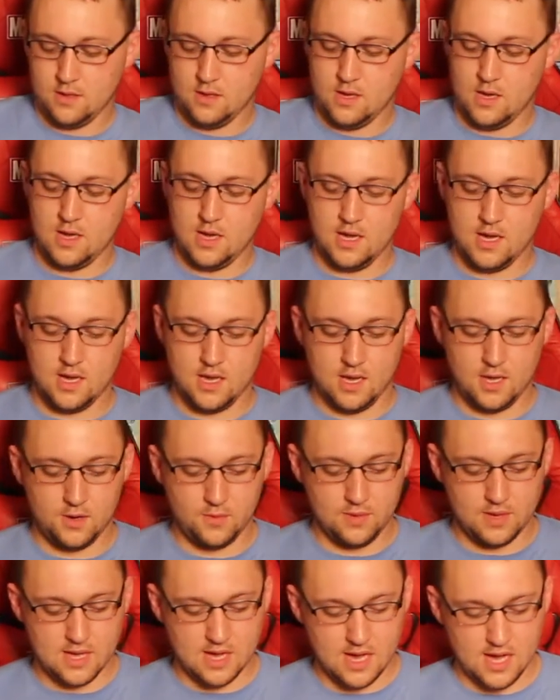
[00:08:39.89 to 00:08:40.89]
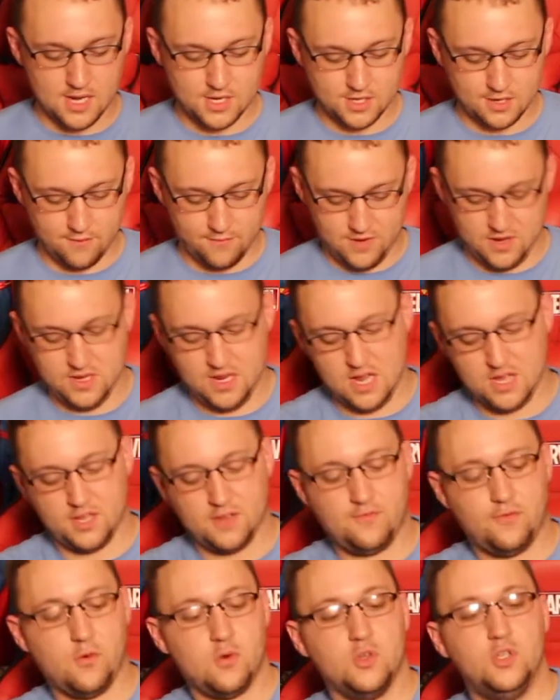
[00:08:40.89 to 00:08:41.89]
And we got
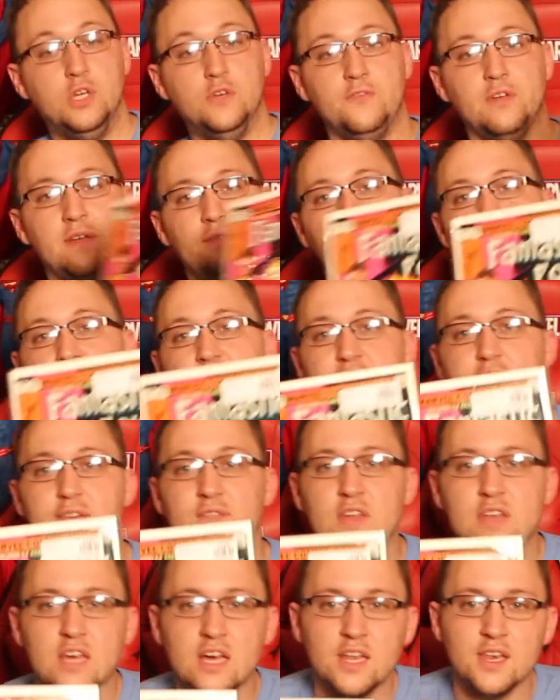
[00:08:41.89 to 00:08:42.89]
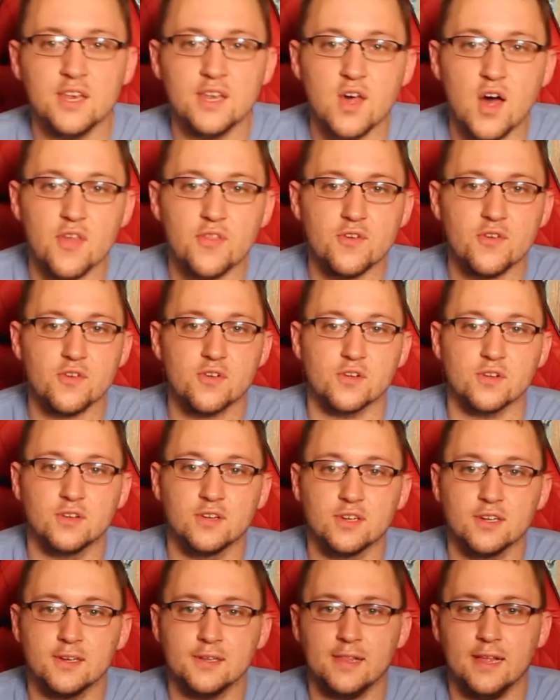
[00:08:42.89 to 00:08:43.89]
Fantastic Four 257, another
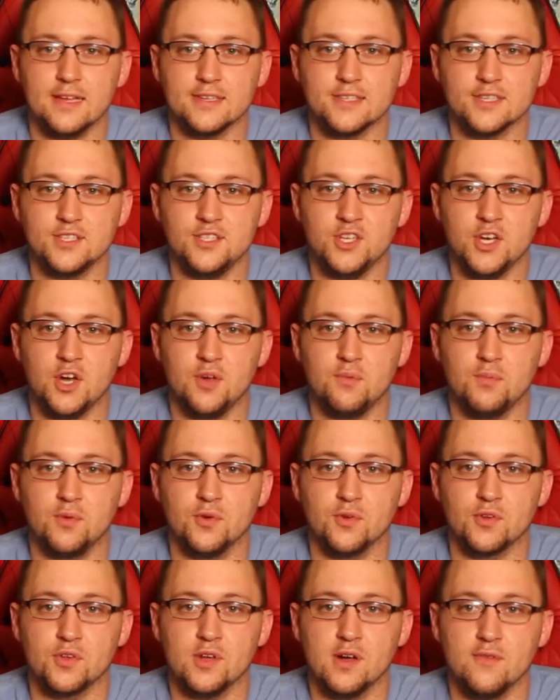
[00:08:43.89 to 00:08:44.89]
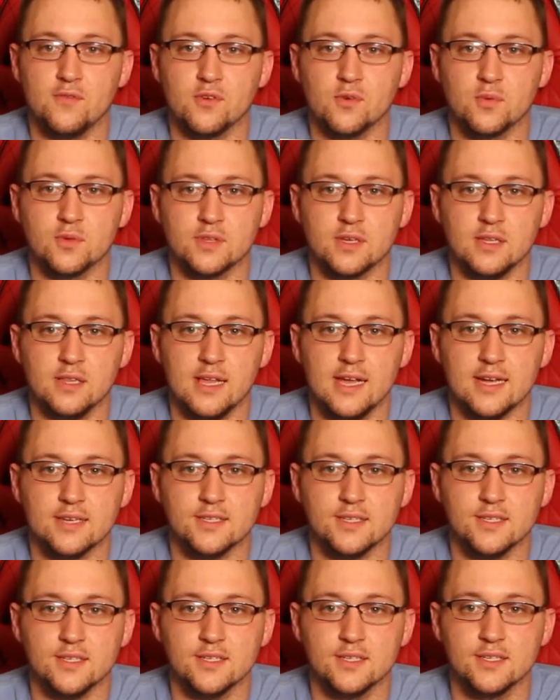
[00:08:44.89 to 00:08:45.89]
classic John Byrne cover with
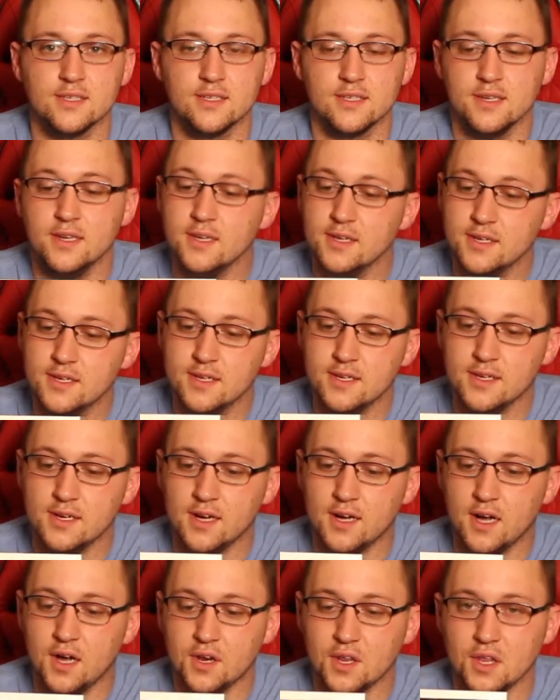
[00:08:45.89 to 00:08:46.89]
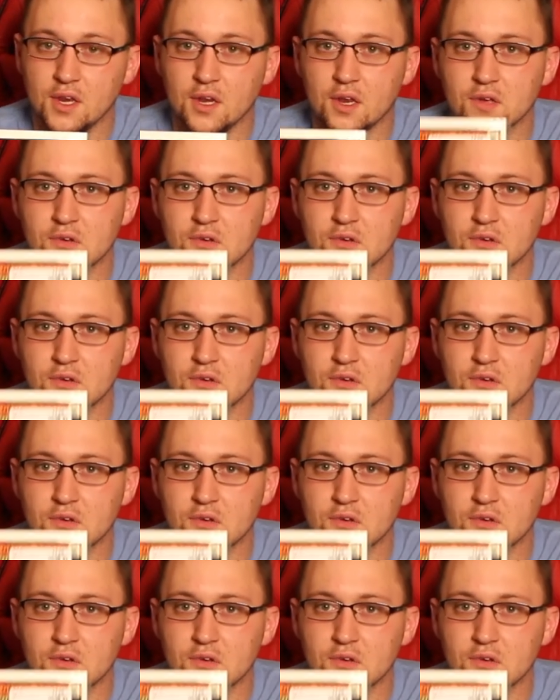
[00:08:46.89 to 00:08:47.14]
Galactus on it.